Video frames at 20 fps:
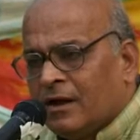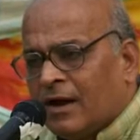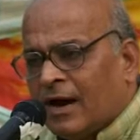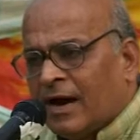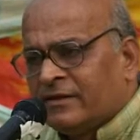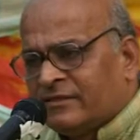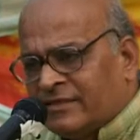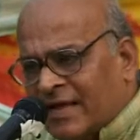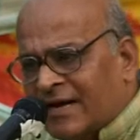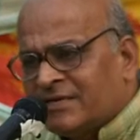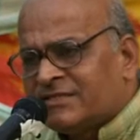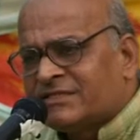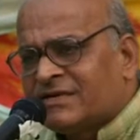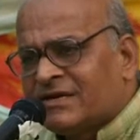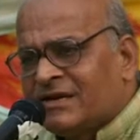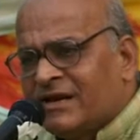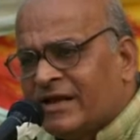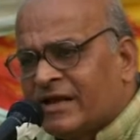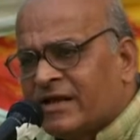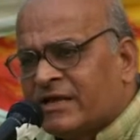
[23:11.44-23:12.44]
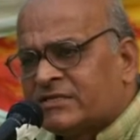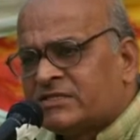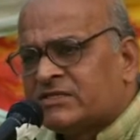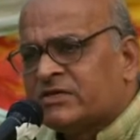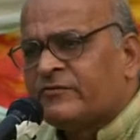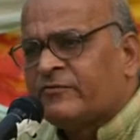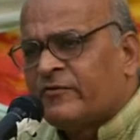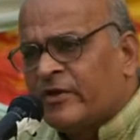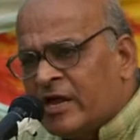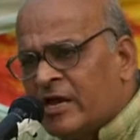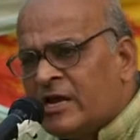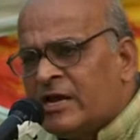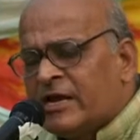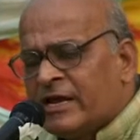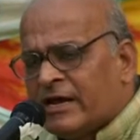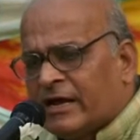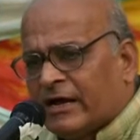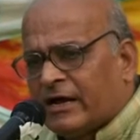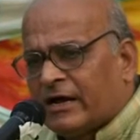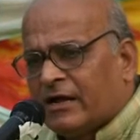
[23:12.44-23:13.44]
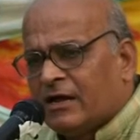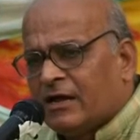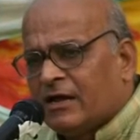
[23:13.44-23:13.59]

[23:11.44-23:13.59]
And that's the legacy of India.